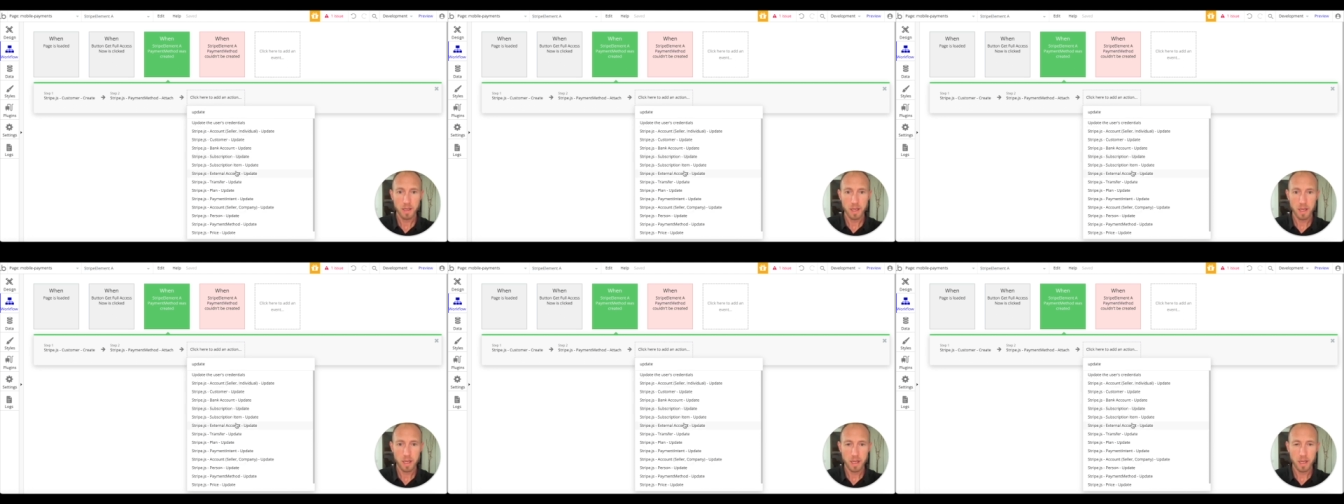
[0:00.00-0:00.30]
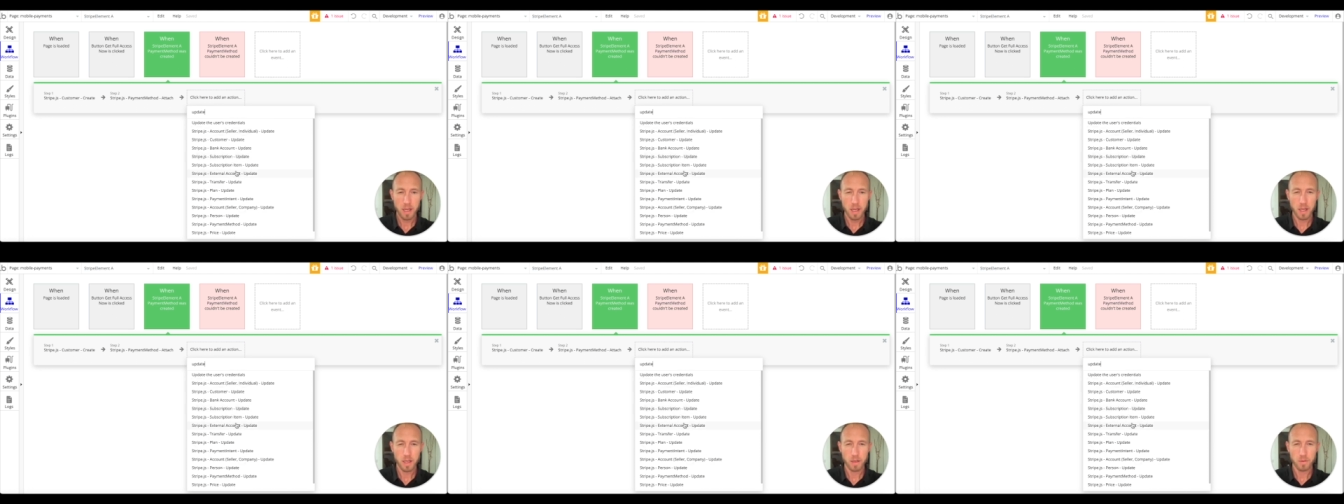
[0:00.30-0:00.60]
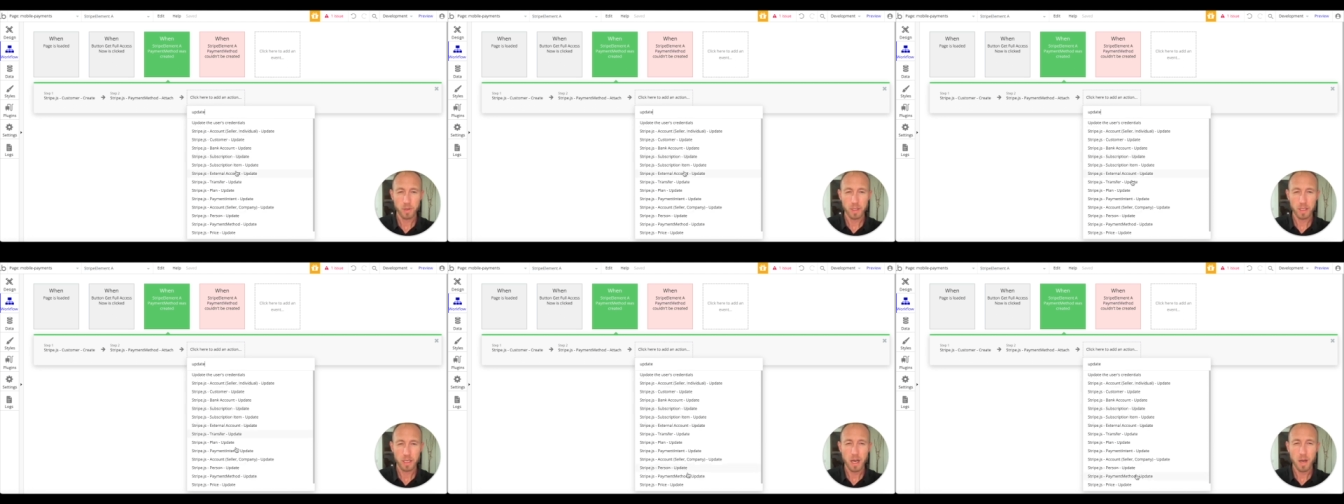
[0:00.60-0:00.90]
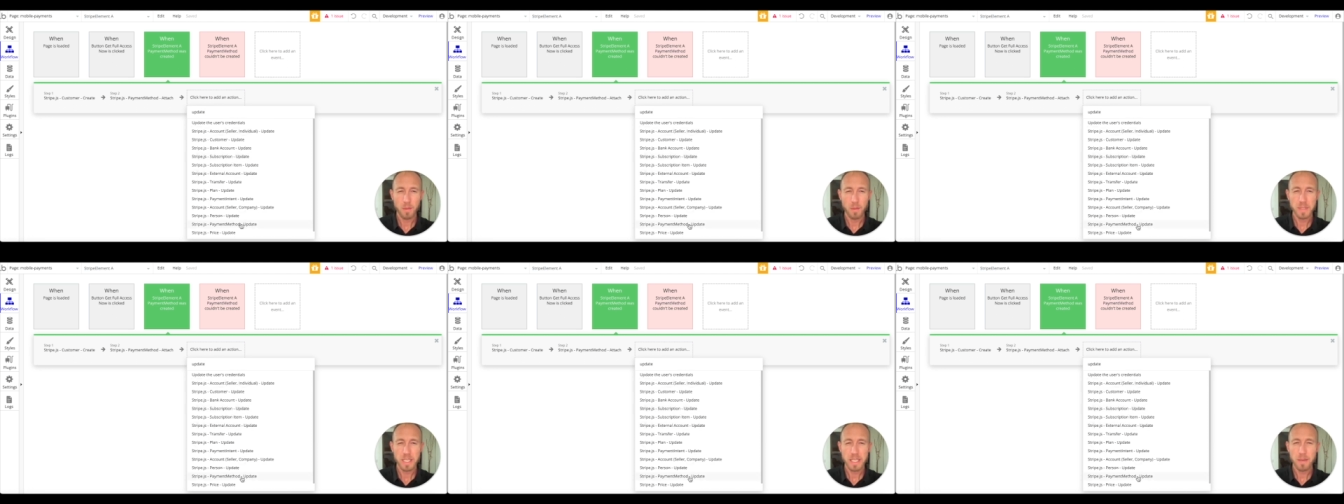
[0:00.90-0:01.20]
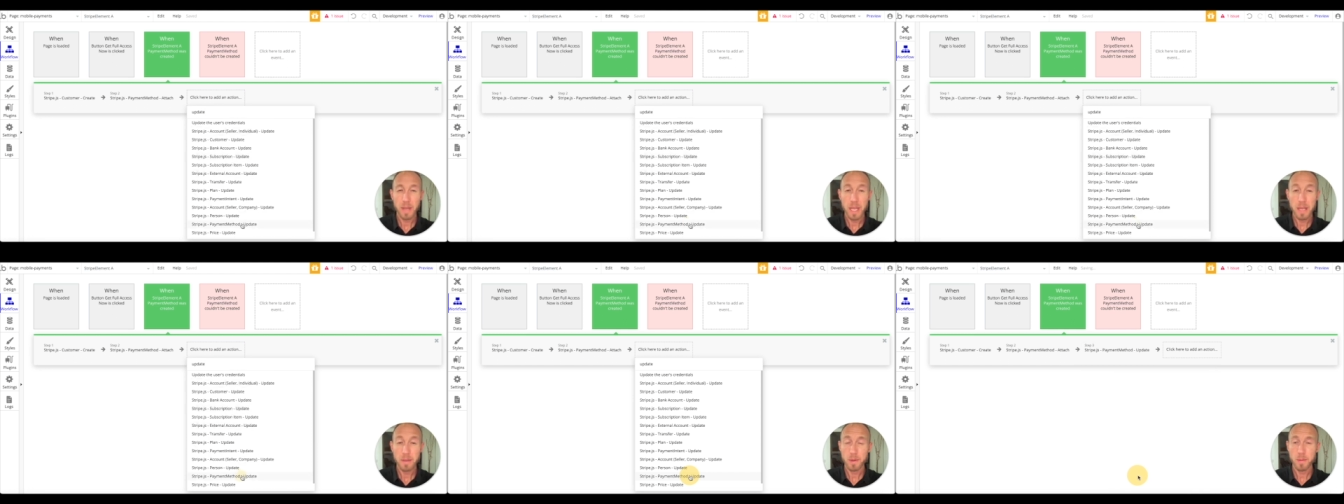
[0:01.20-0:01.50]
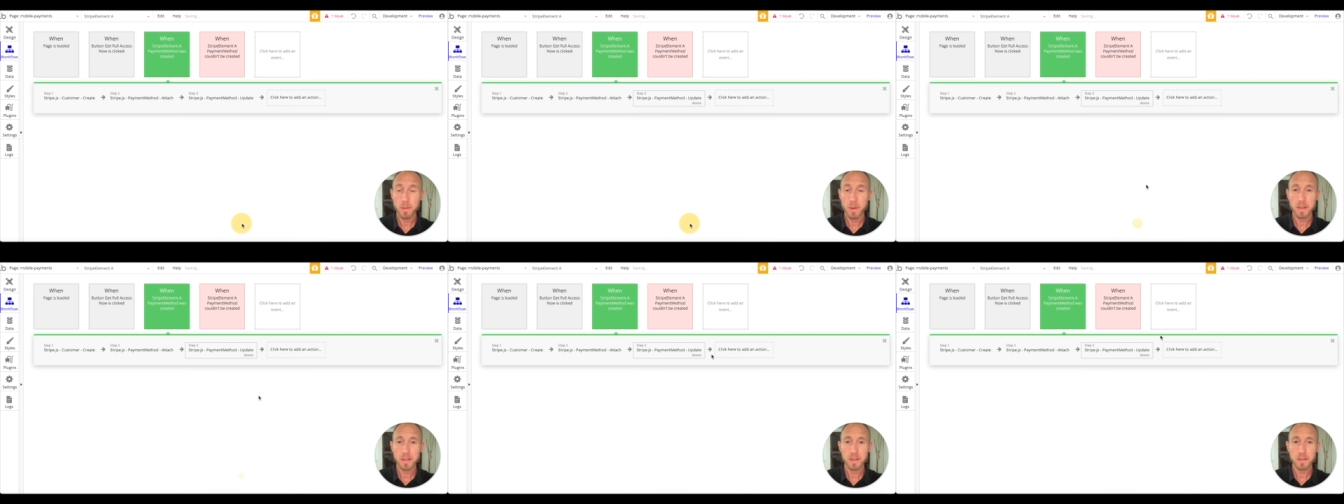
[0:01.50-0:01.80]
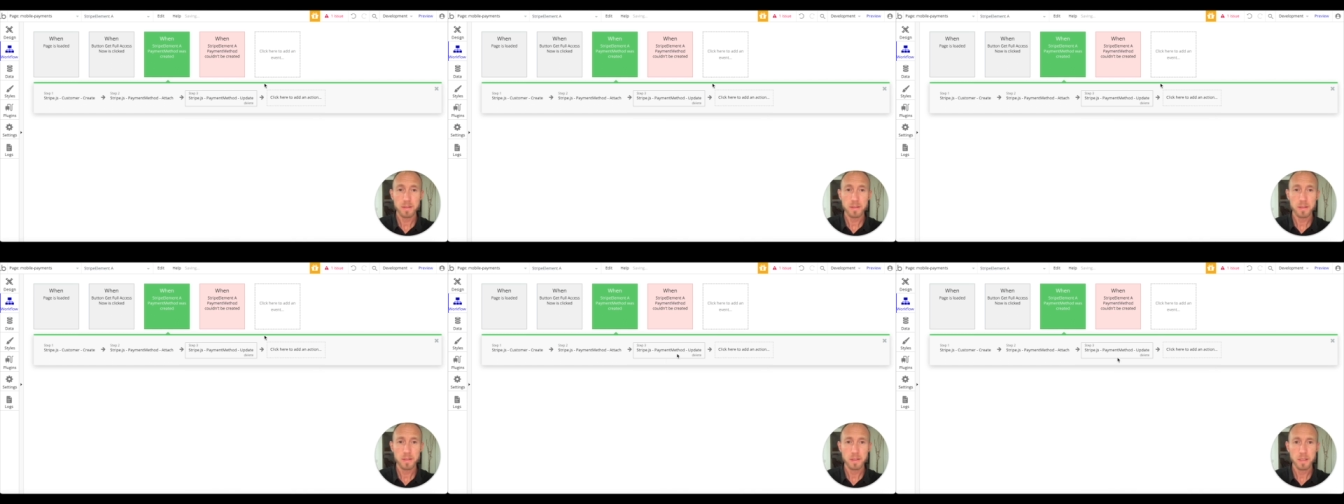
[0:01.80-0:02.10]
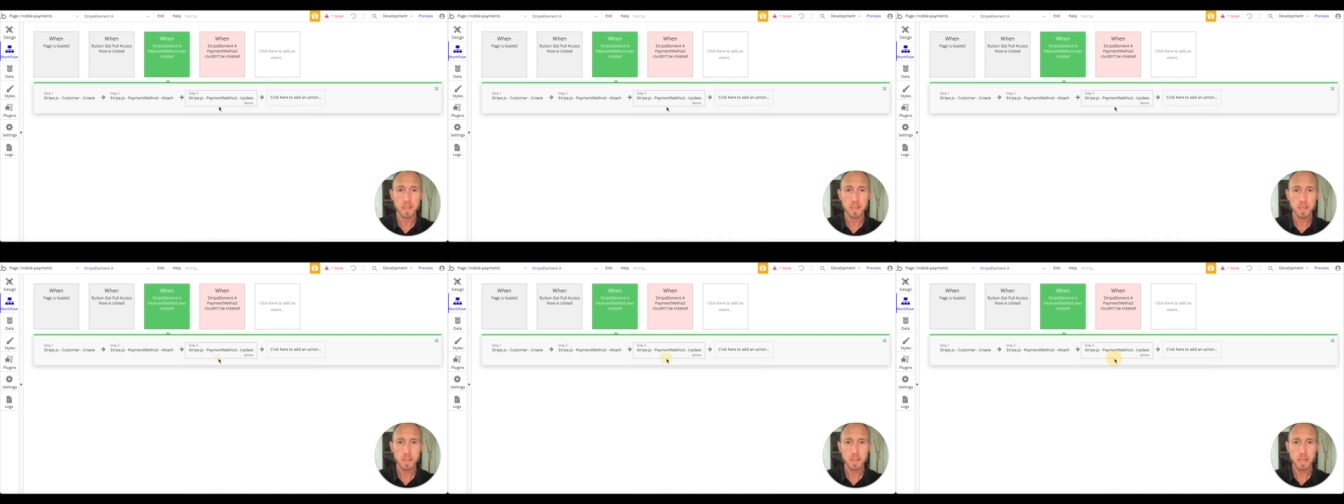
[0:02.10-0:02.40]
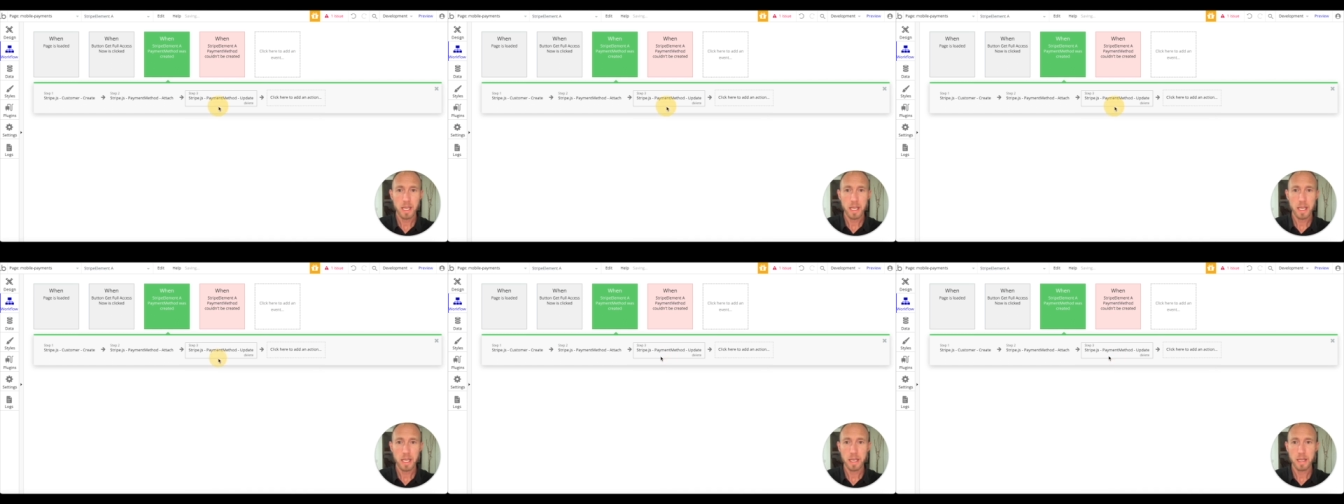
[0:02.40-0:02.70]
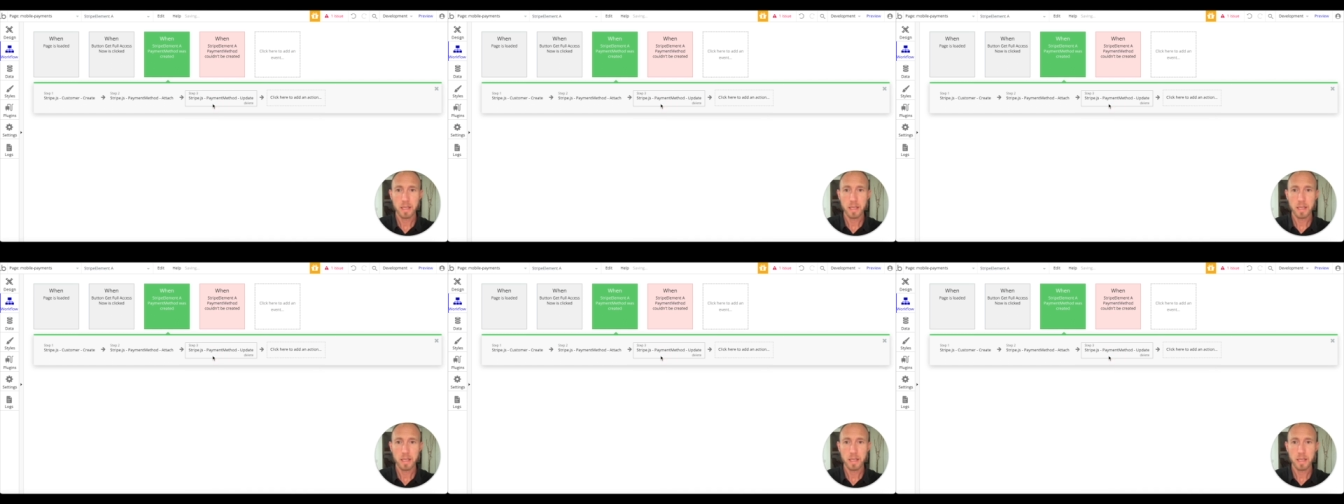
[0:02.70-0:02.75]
and we're going to update a payment method and